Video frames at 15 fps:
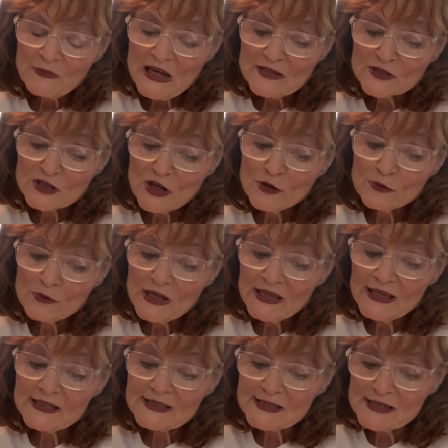So
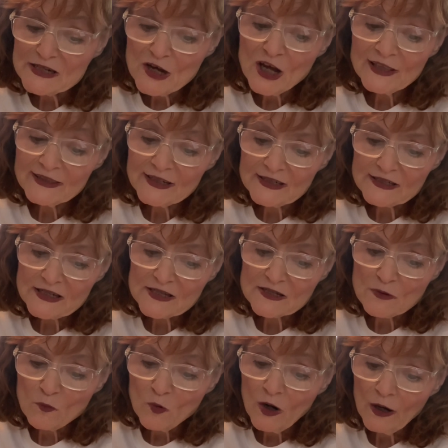it's not that it doesn't
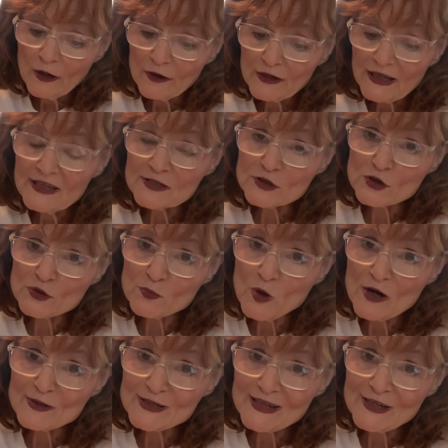work. It just
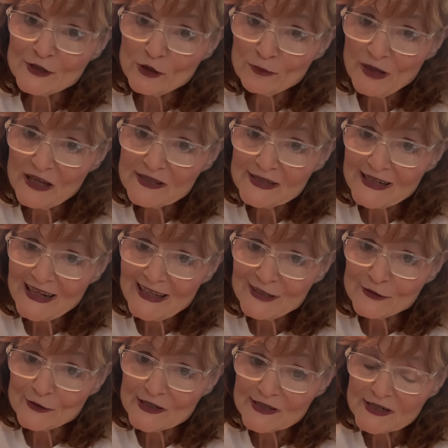works in your best
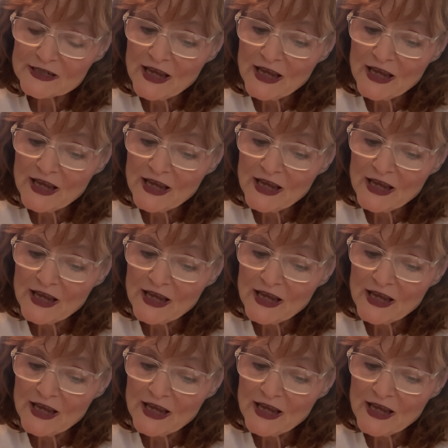interest.